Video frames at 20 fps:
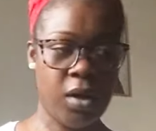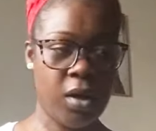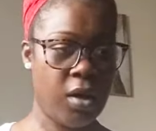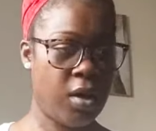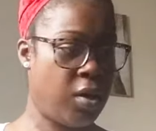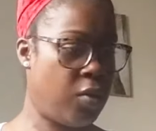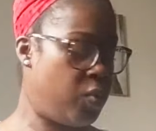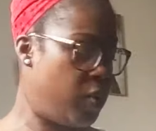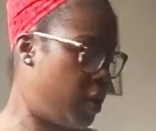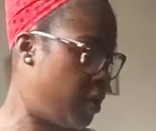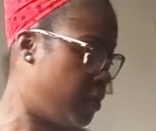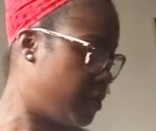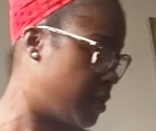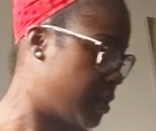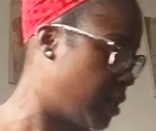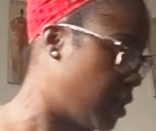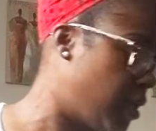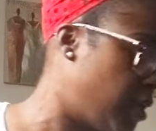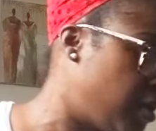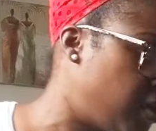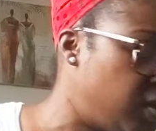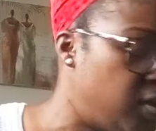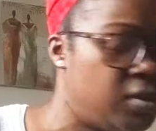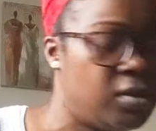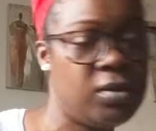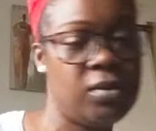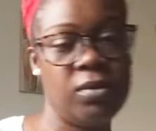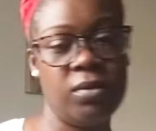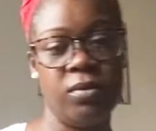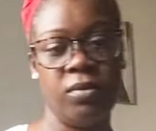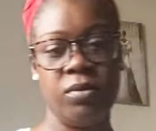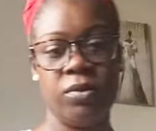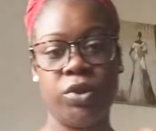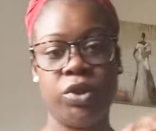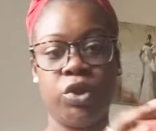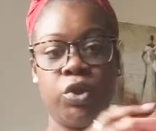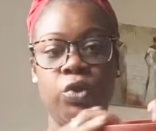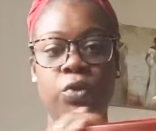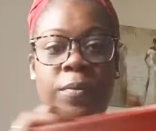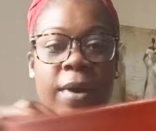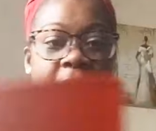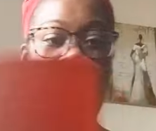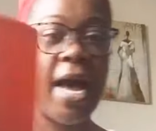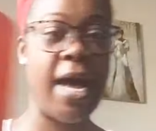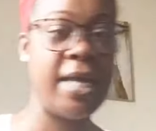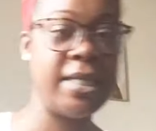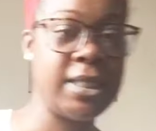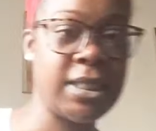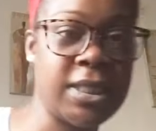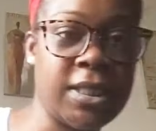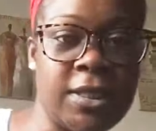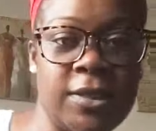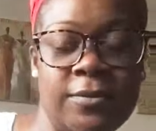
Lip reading: What else did I get? 2 pots